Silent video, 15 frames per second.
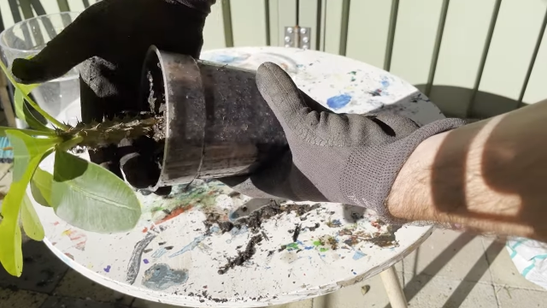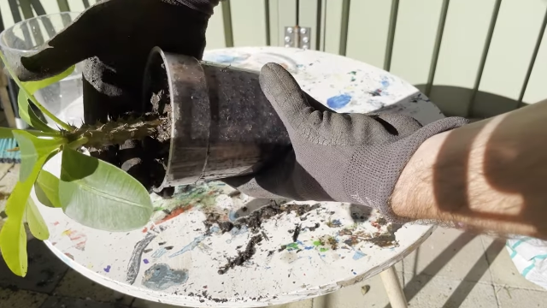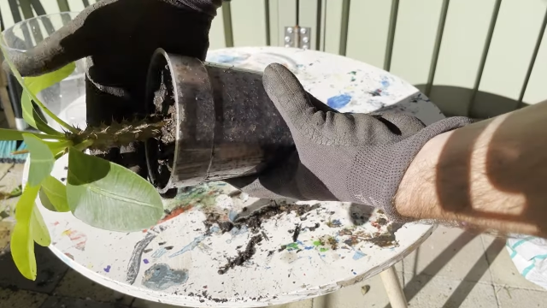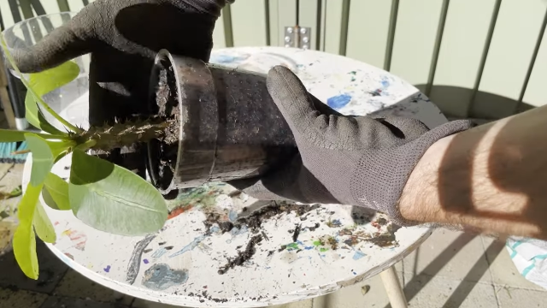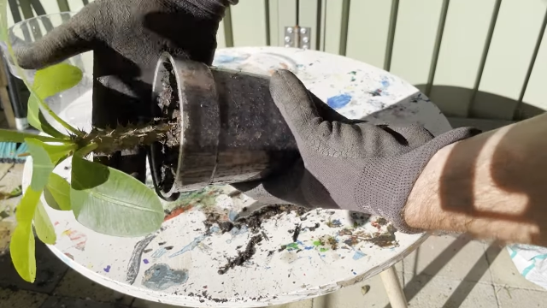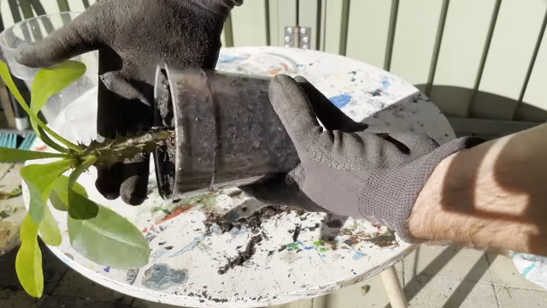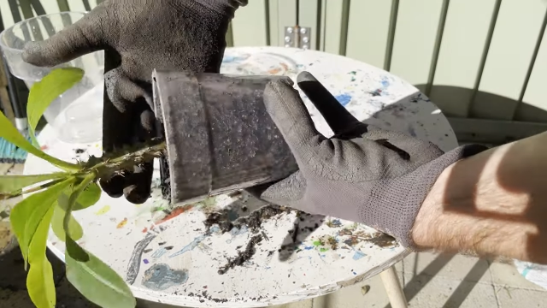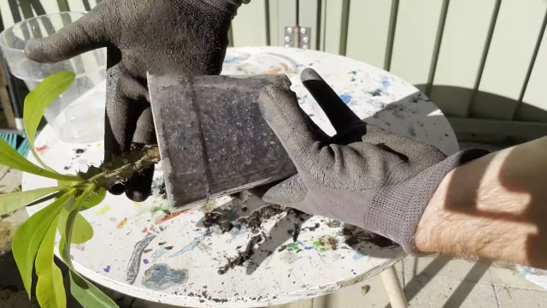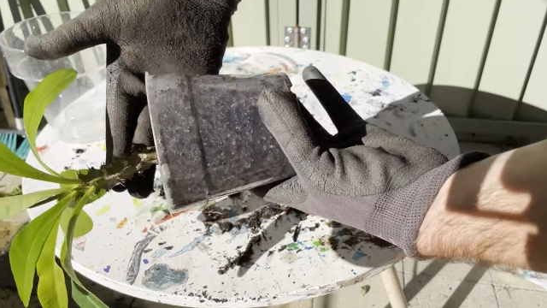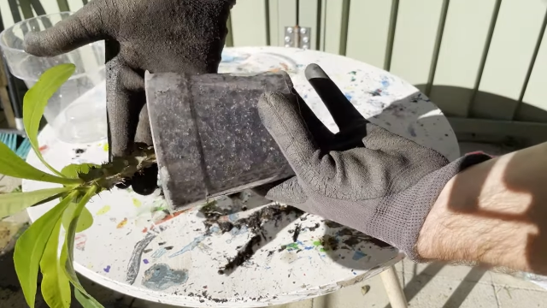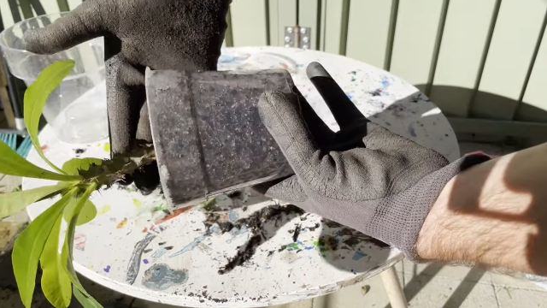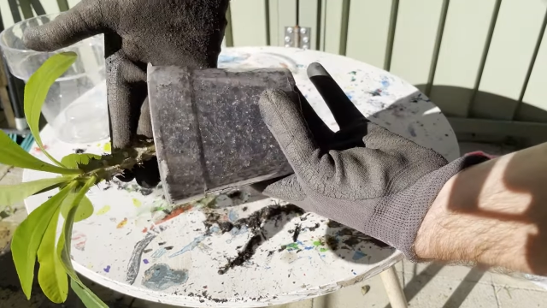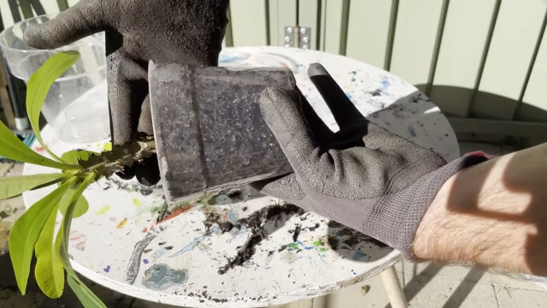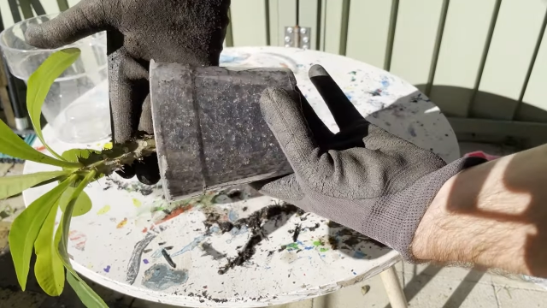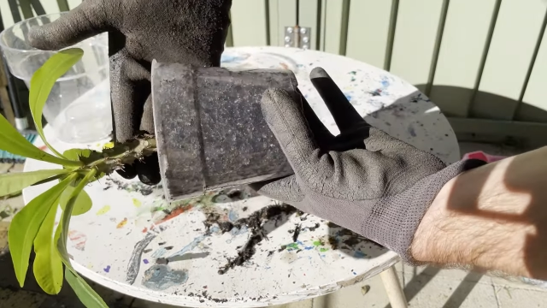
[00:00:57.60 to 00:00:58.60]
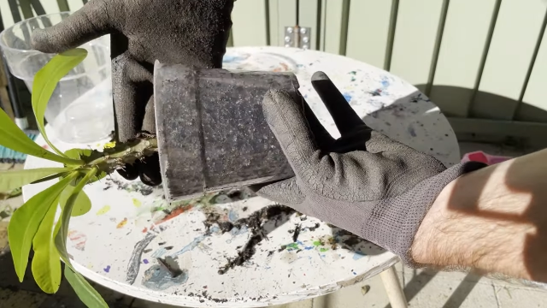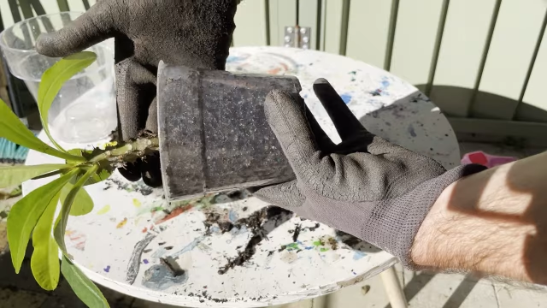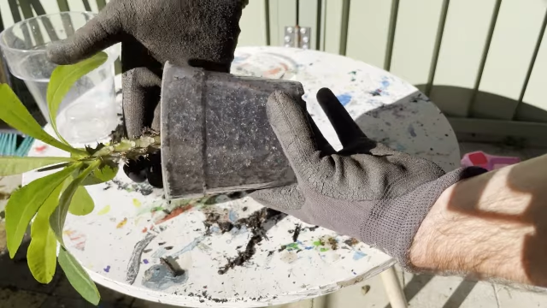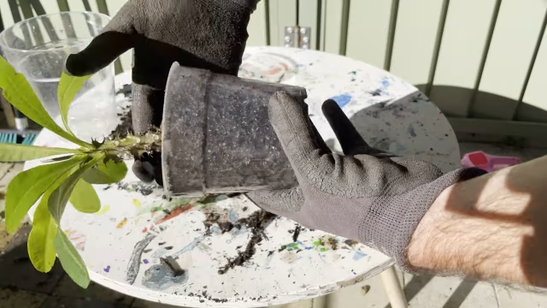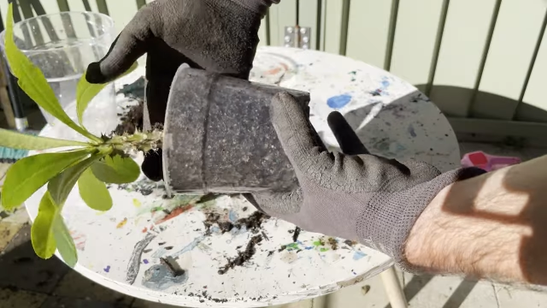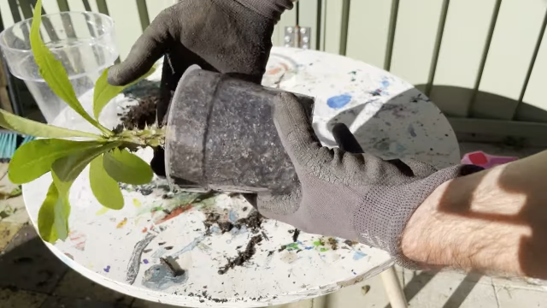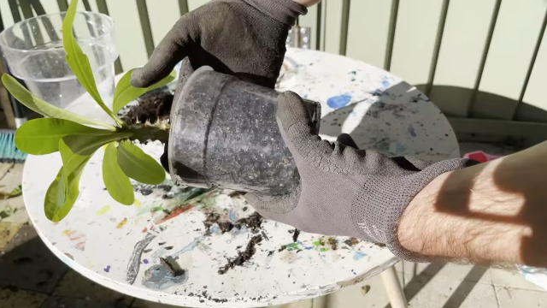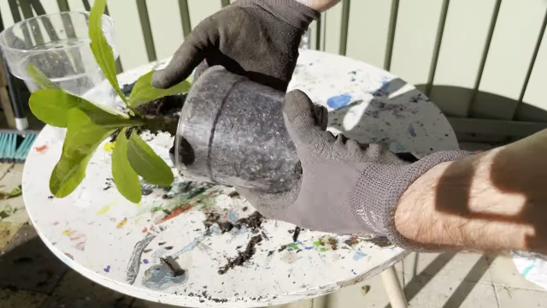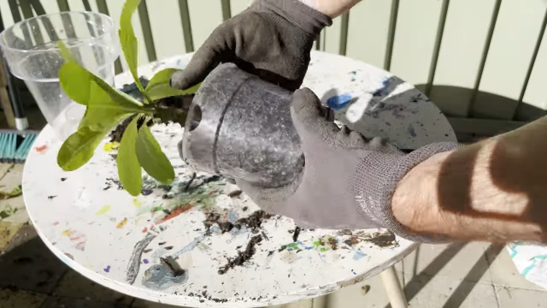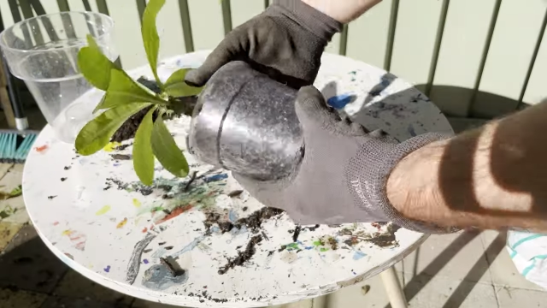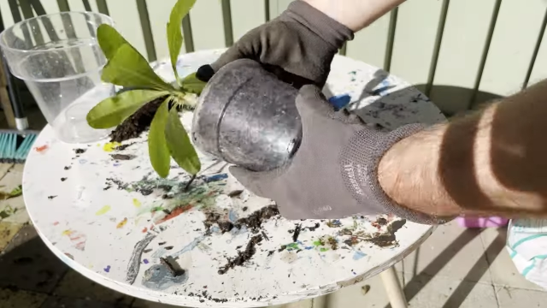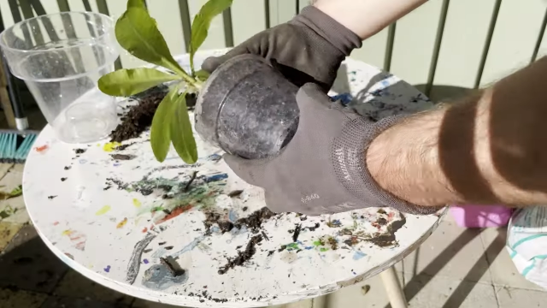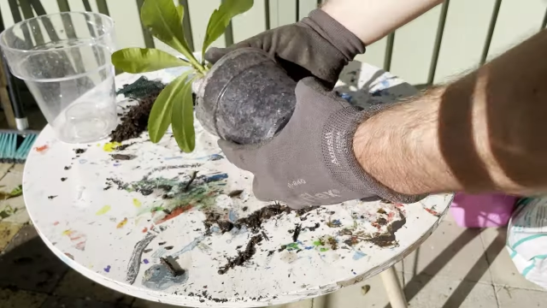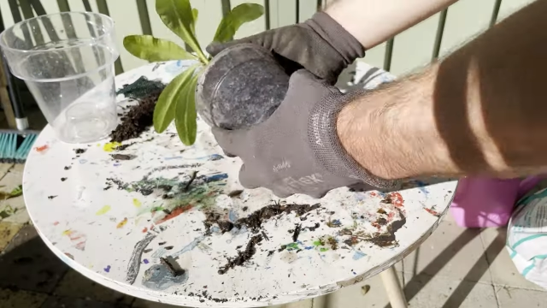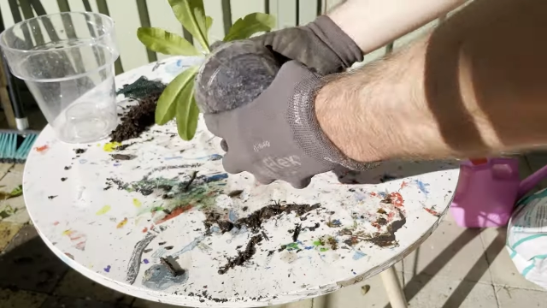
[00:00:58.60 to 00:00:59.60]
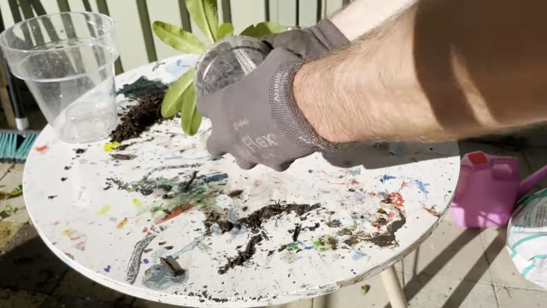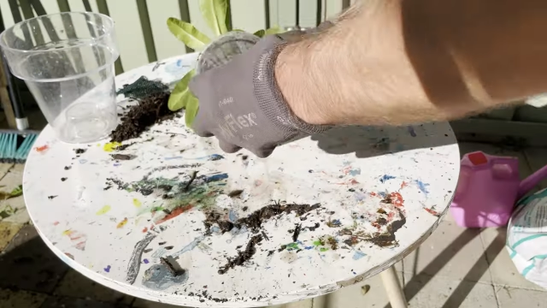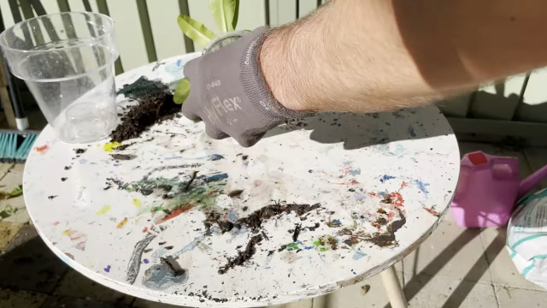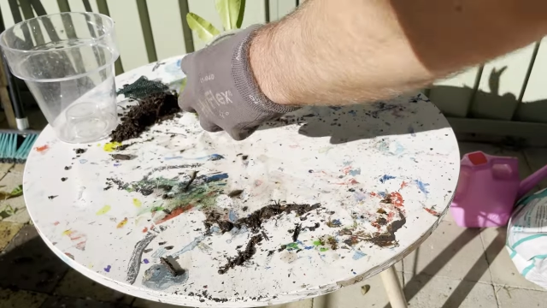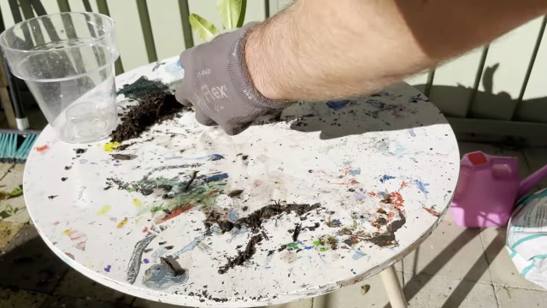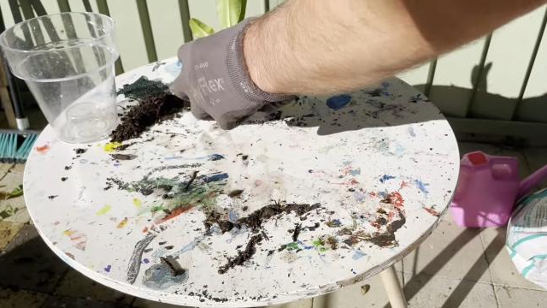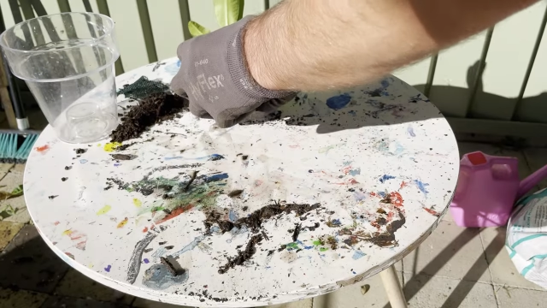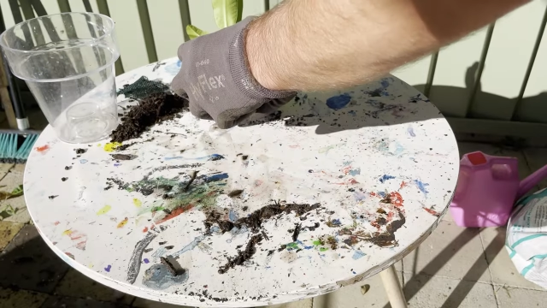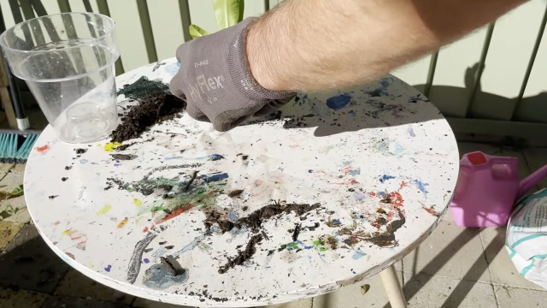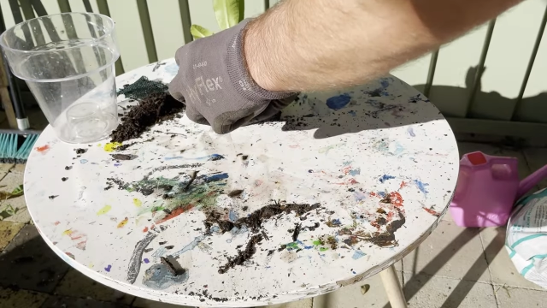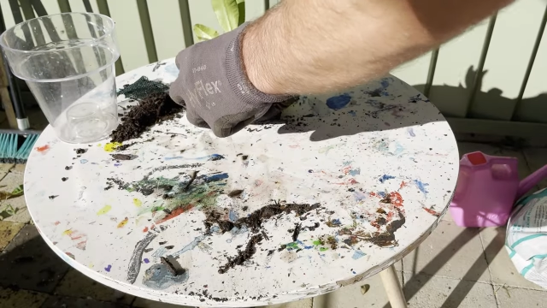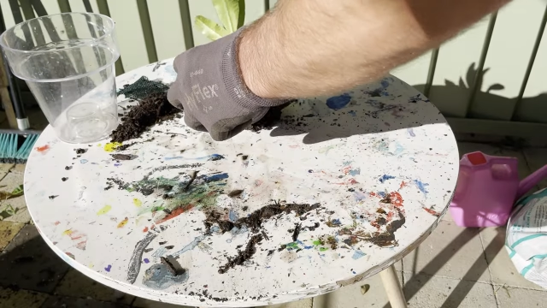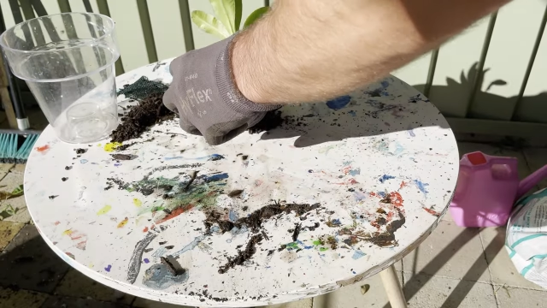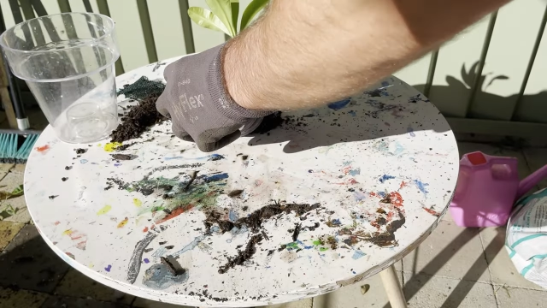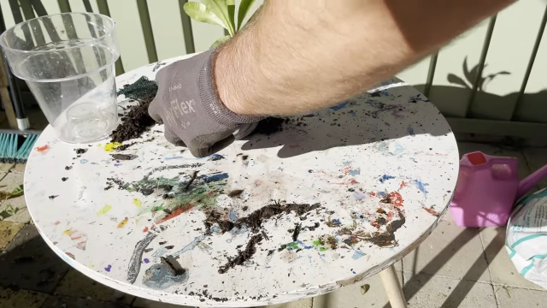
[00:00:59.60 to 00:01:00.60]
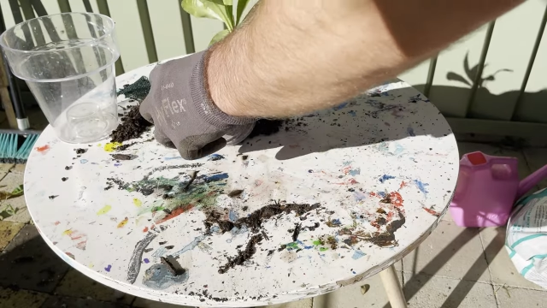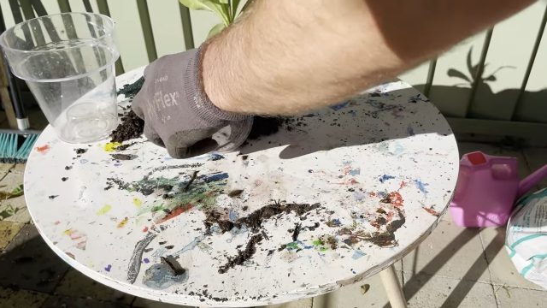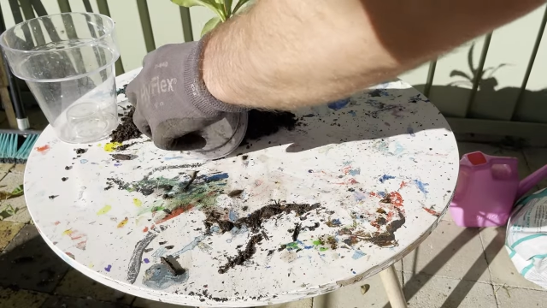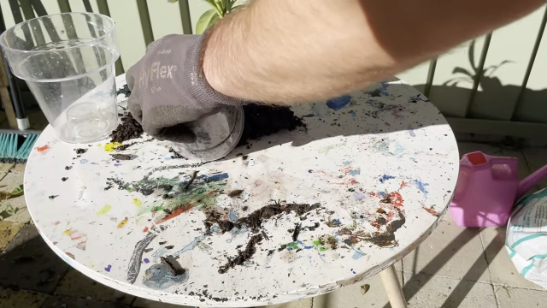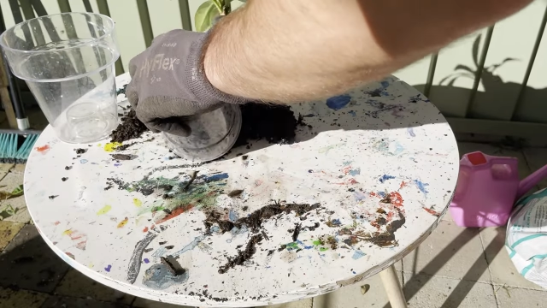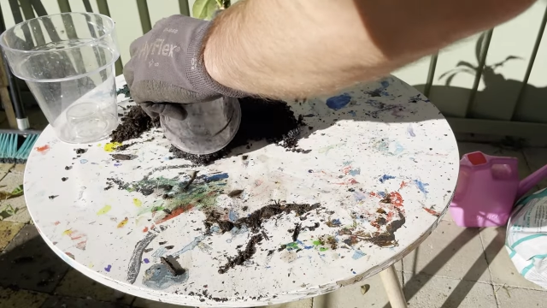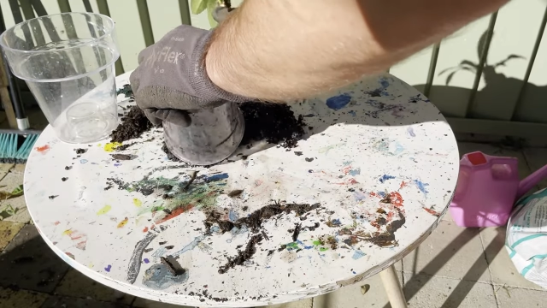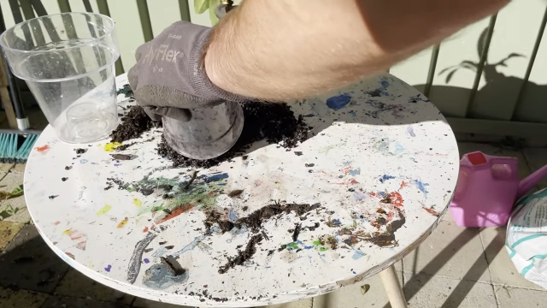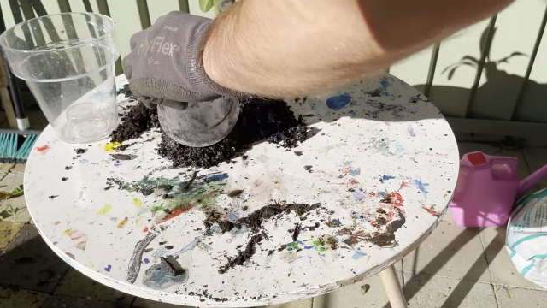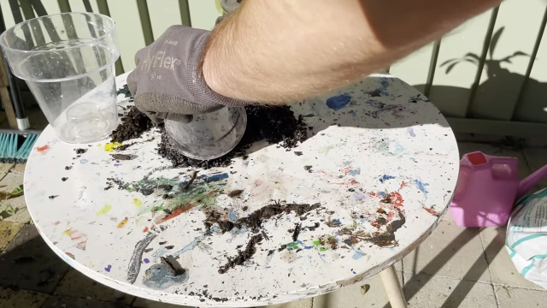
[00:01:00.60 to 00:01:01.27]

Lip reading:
[unreadable: no face in view]